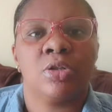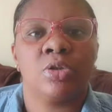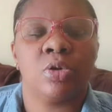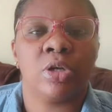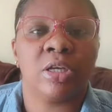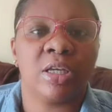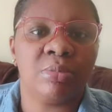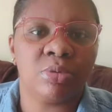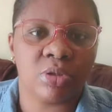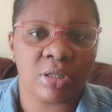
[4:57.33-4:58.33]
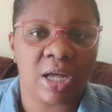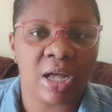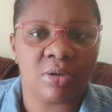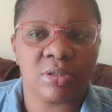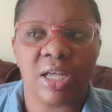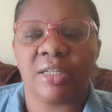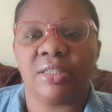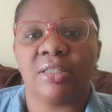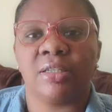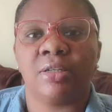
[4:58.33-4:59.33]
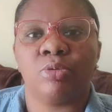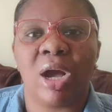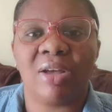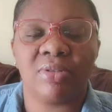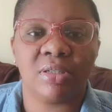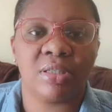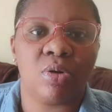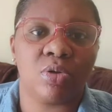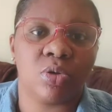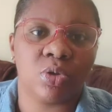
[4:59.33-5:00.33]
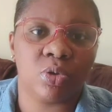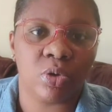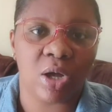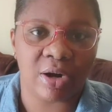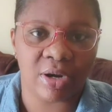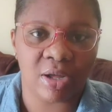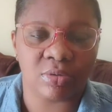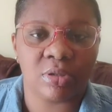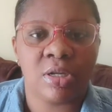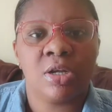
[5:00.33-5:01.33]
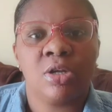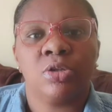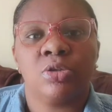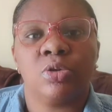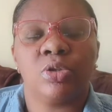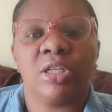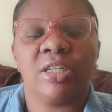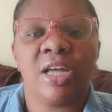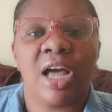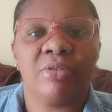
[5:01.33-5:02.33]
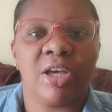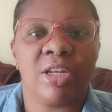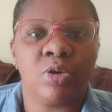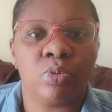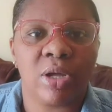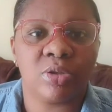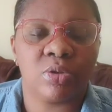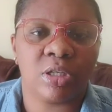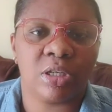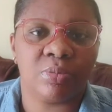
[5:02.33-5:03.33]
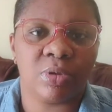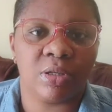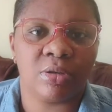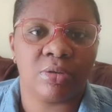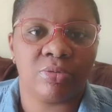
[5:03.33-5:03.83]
So he came to the house, and the wife's sister was also around. So they didn't have anywhere to keep the